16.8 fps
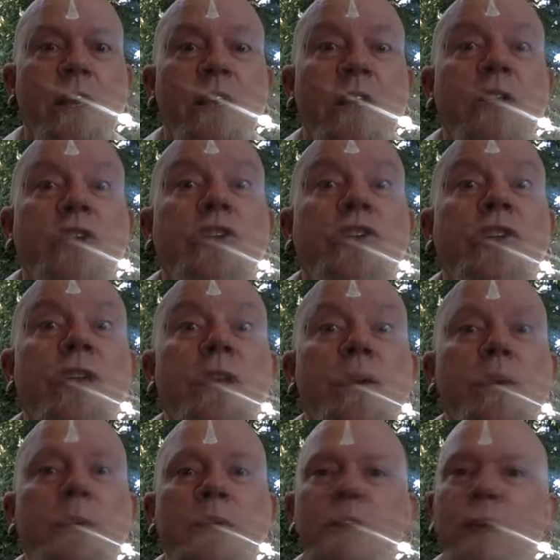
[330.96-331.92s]
She who
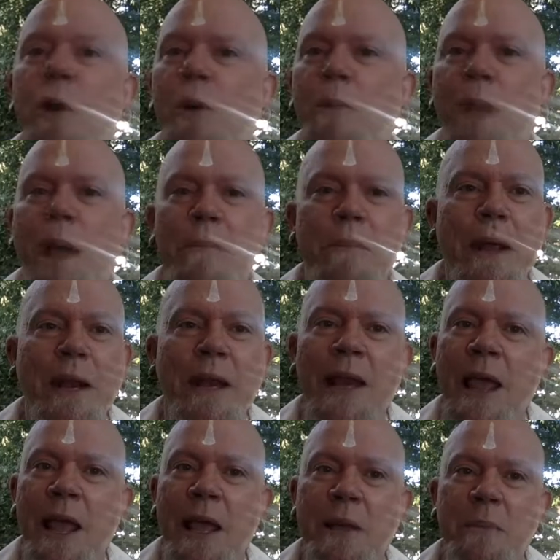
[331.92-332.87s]
is known by many
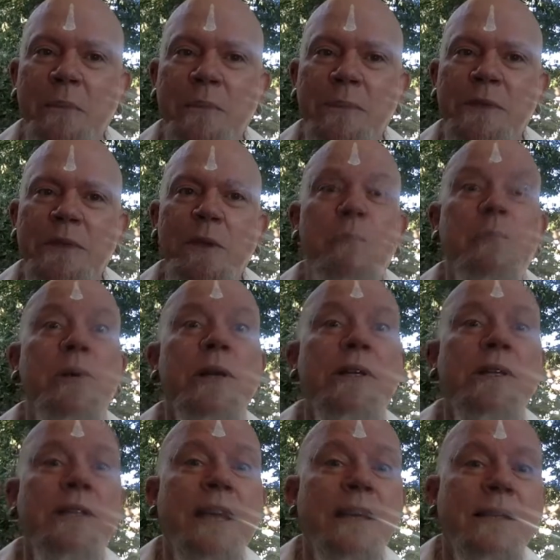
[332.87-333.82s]
names, the
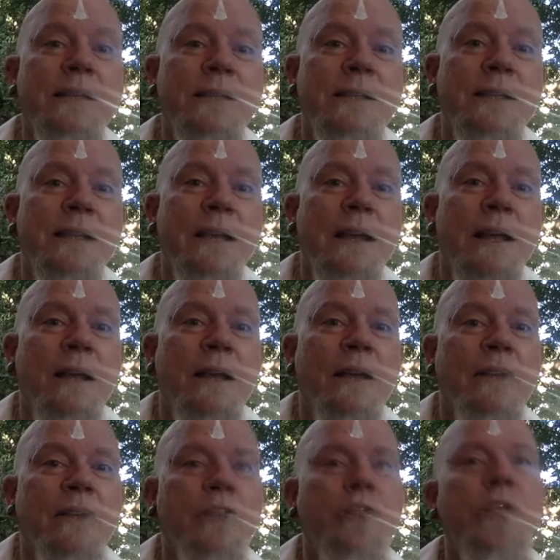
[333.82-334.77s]
priestess,
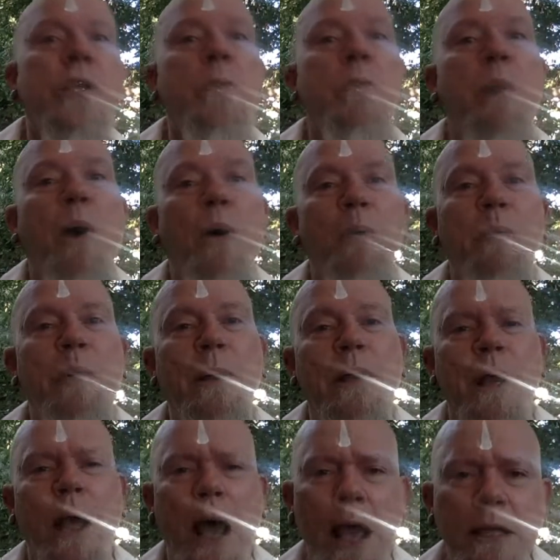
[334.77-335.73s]
the sheep-hope,
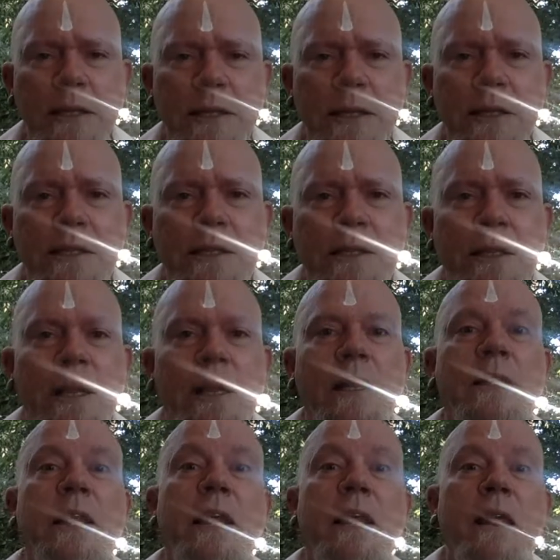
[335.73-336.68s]
Isis,
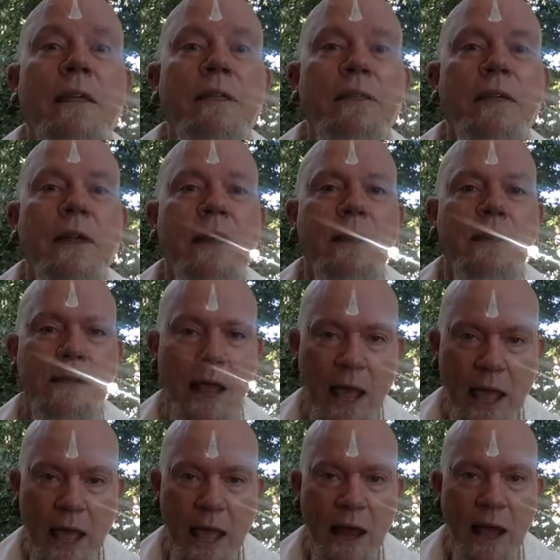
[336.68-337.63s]
Lilith,
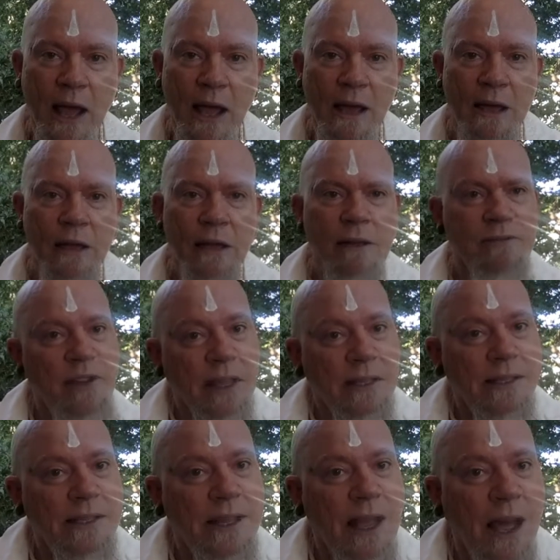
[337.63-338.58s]
Diana,
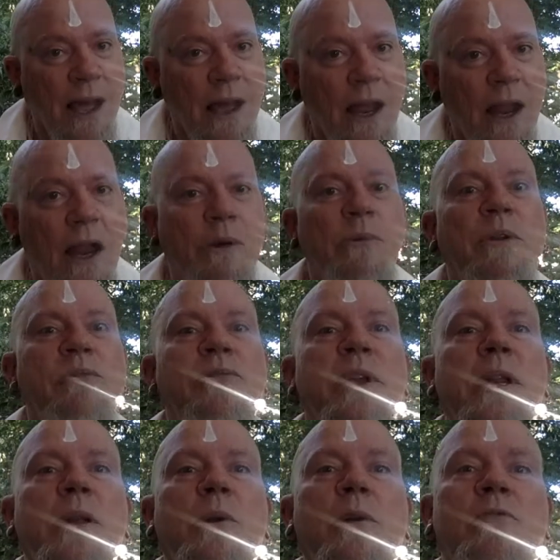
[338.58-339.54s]
Vesta,
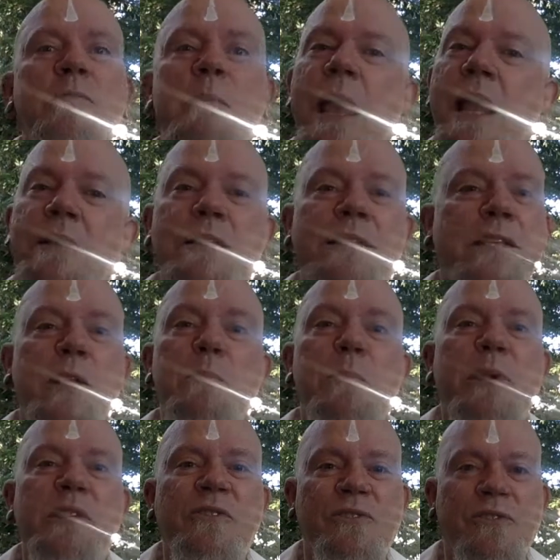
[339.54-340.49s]
revealer of man's
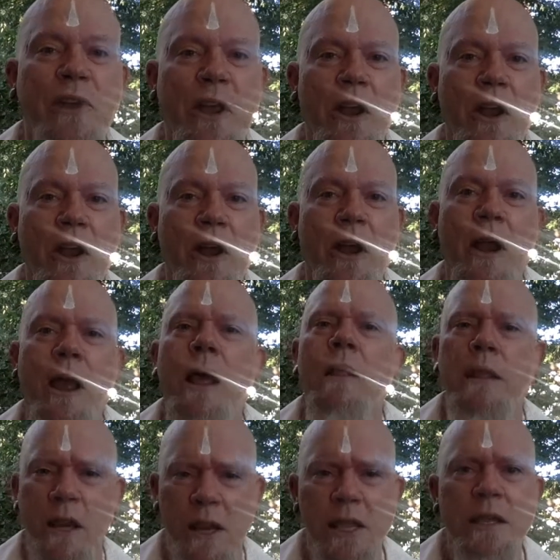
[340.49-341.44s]
deepest fear,
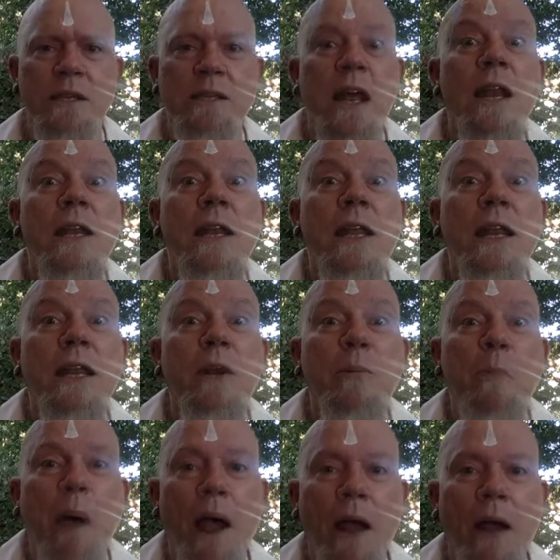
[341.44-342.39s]
that he is unneeded
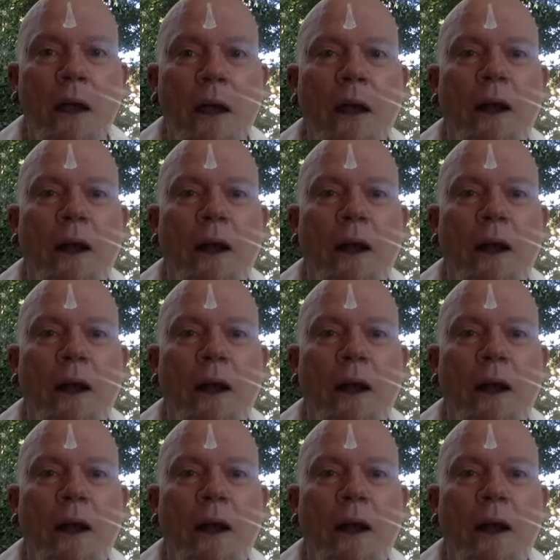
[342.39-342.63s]
by her.